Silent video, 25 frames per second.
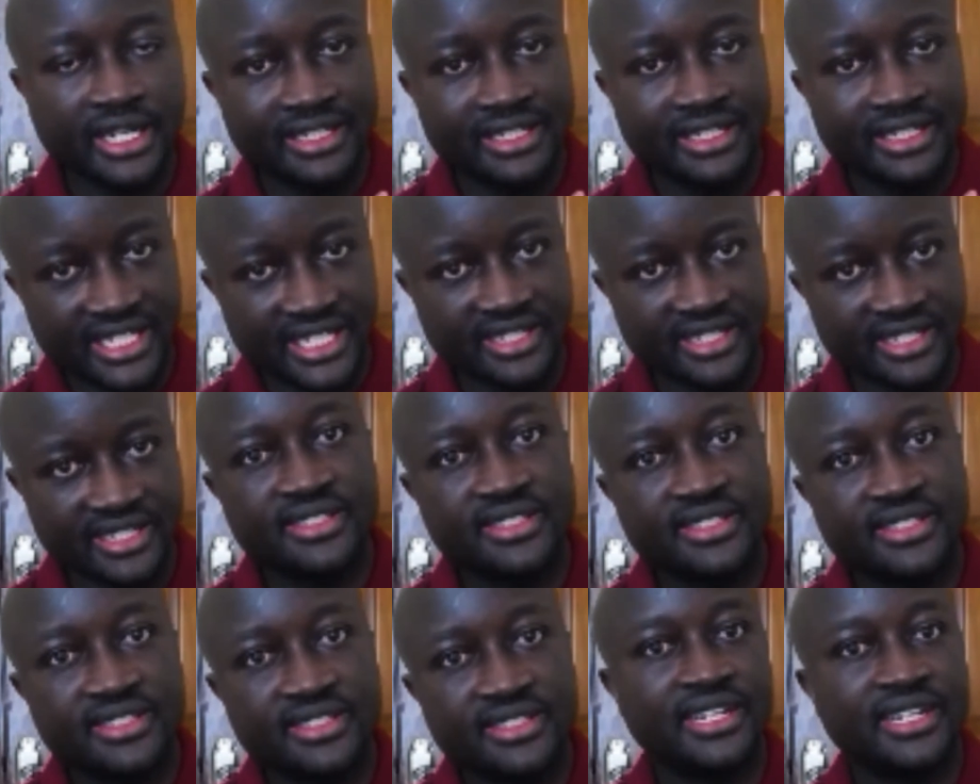taxes
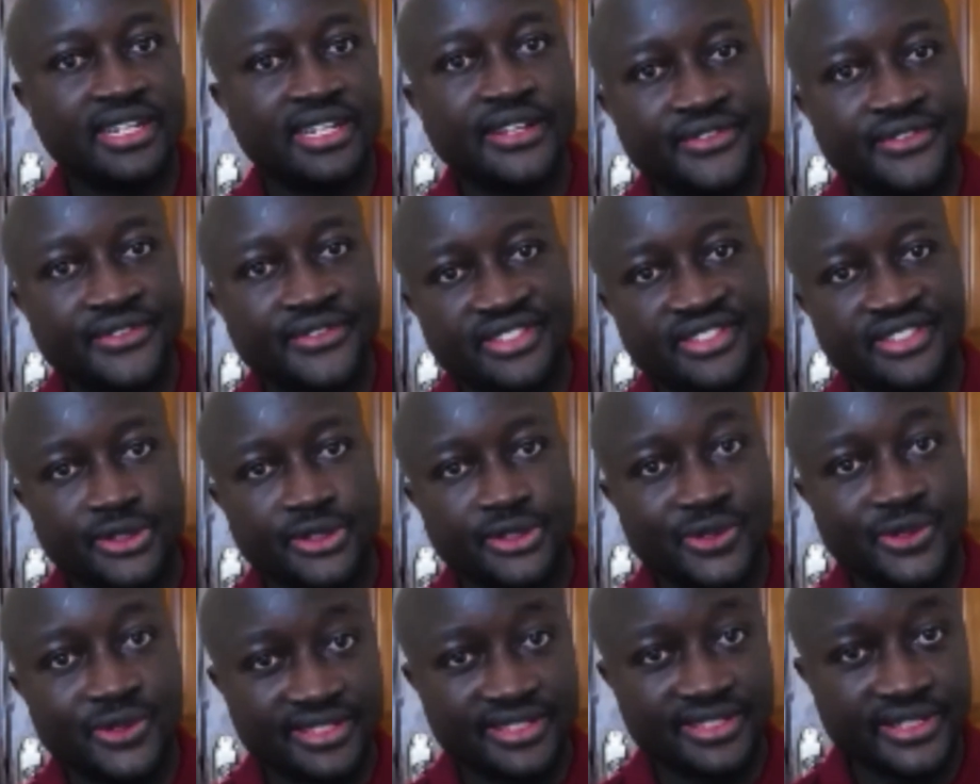and levies that
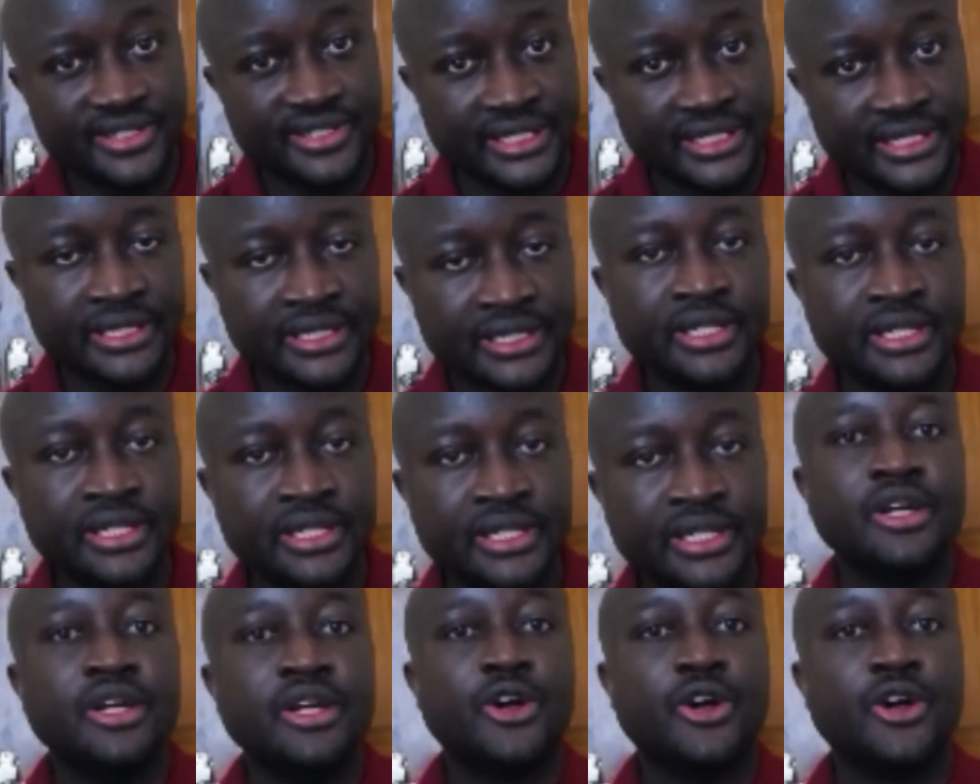we are seeing.
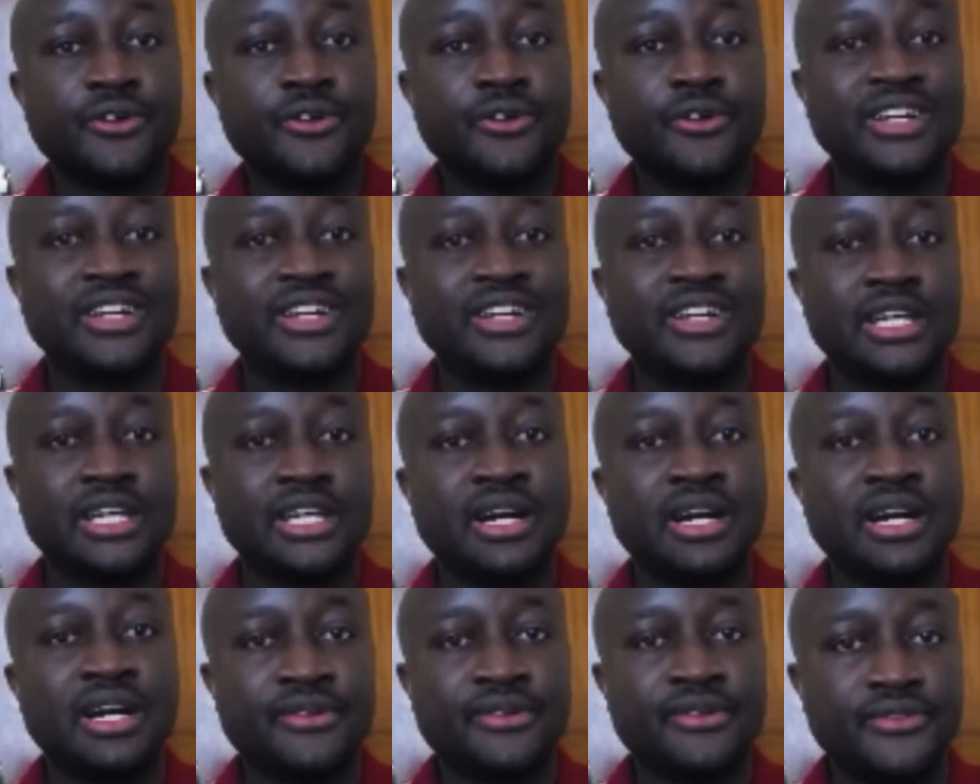Over and
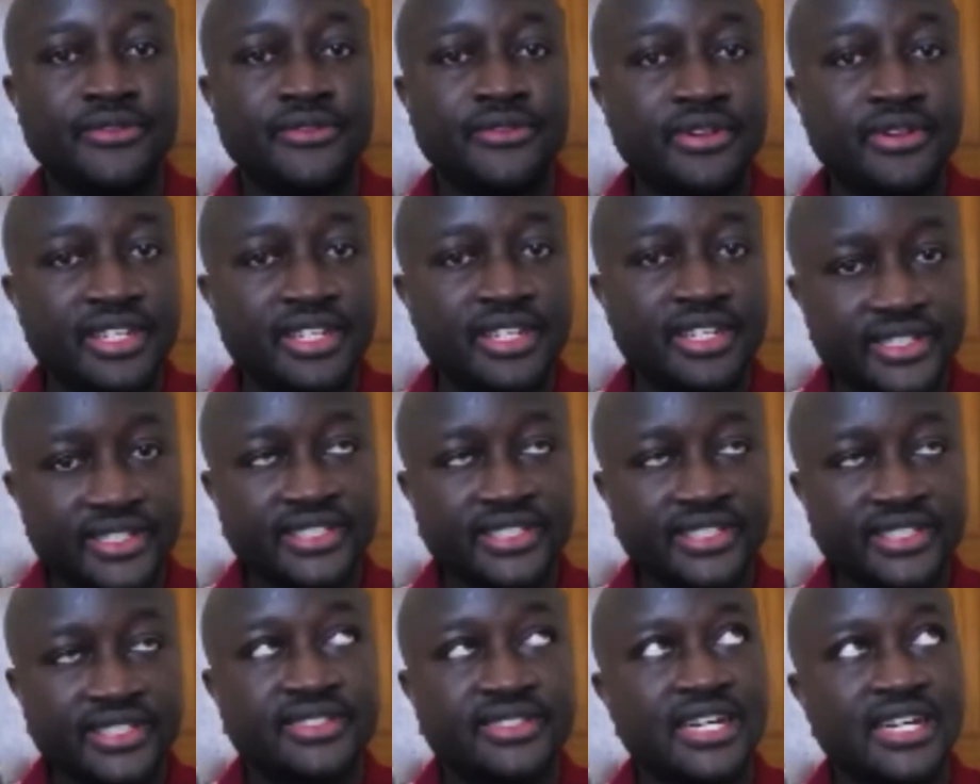above
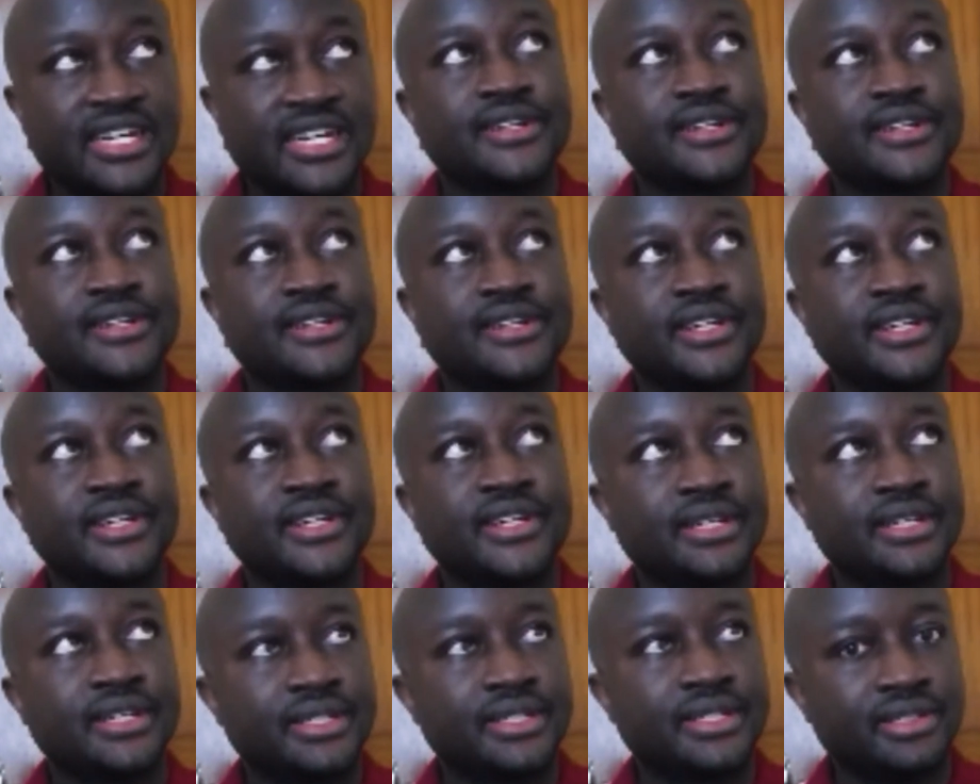these
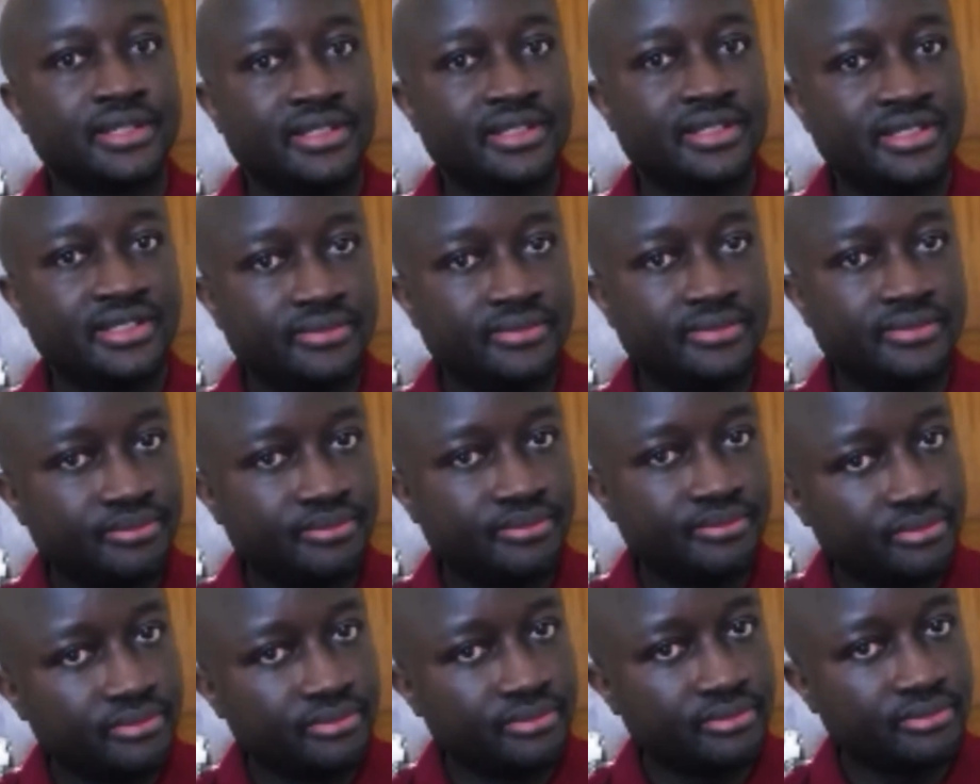other
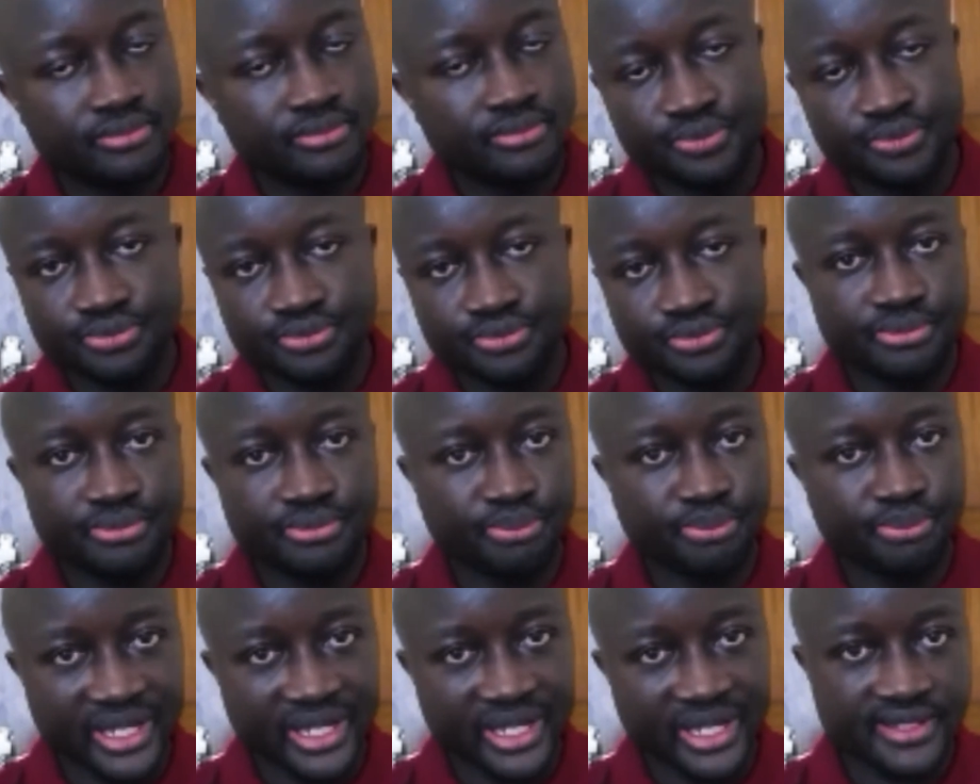
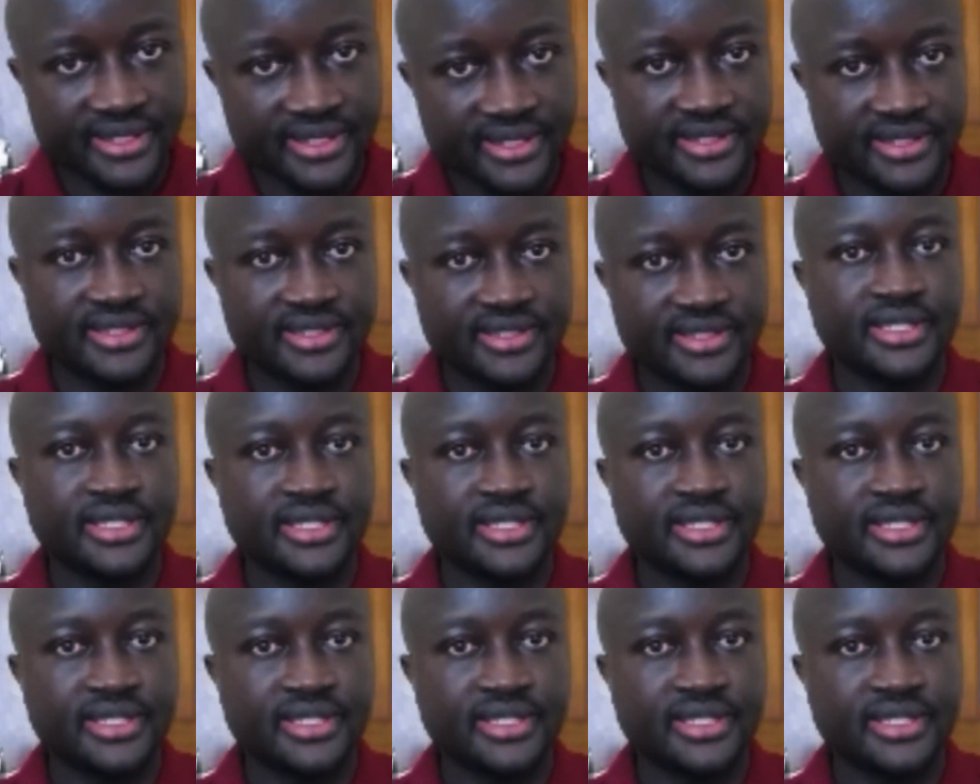base